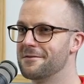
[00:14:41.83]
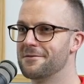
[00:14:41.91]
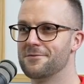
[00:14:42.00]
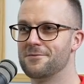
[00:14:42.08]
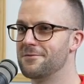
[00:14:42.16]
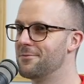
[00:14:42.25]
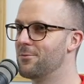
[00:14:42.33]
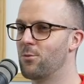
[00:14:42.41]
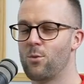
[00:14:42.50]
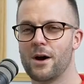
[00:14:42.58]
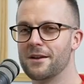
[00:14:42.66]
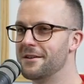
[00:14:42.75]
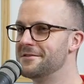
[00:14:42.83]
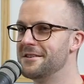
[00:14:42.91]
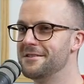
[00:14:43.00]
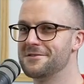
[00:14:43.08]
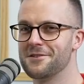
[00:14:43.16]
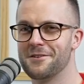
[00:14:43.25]
Yeah, One
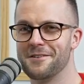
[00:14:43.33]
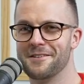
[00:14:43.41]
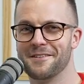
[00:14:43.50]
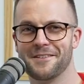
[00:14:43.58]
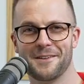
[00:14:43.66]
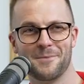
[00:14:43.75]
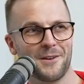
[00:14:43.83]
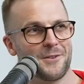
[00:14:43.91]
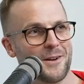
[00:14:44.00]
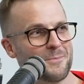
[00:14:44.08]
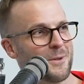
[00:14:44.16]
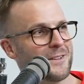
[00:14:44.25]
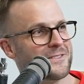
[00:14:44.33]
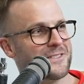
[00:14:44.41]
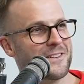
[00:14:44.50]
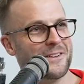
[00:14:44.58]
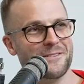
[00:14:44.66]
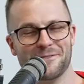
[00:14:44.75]
NZ. Sorry, that'd be a great place to
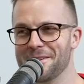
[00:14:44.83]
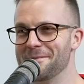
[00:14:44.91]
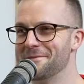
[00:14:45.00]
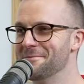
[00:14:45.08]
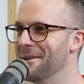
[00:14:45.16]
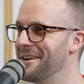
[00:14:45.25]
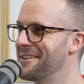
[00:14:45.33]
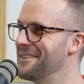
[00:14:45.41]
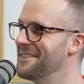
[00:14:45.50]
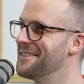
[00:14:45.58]
go and do heaps of marketing.